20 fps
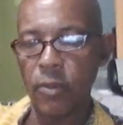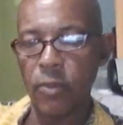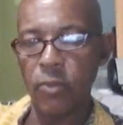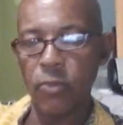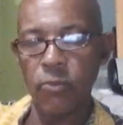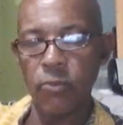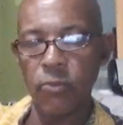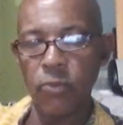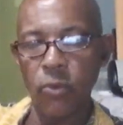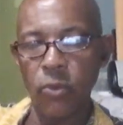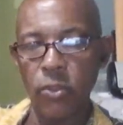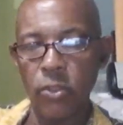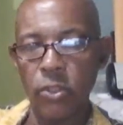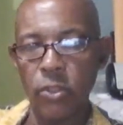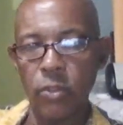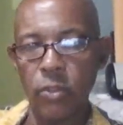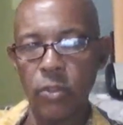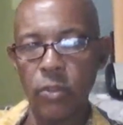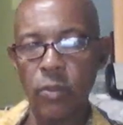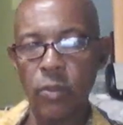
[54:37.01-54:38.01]
to
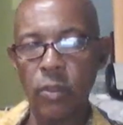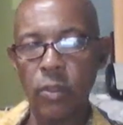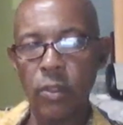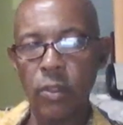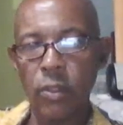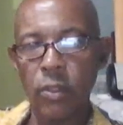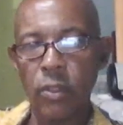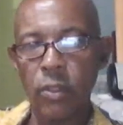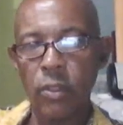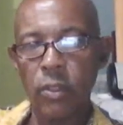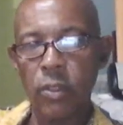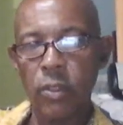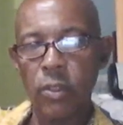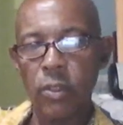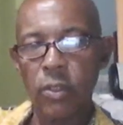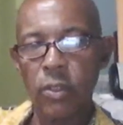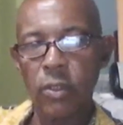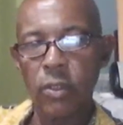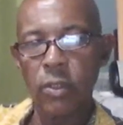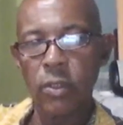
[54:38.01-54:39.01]
force you
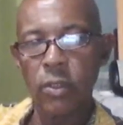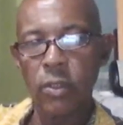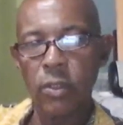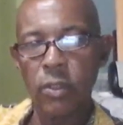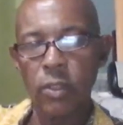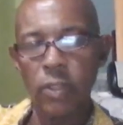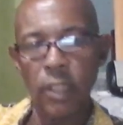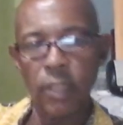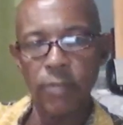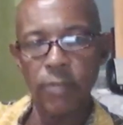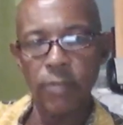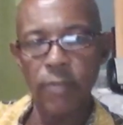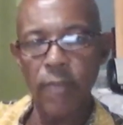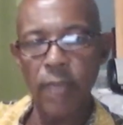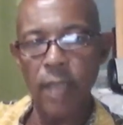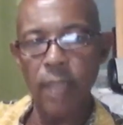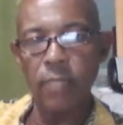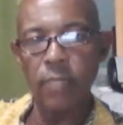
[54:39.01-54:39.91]
to leave your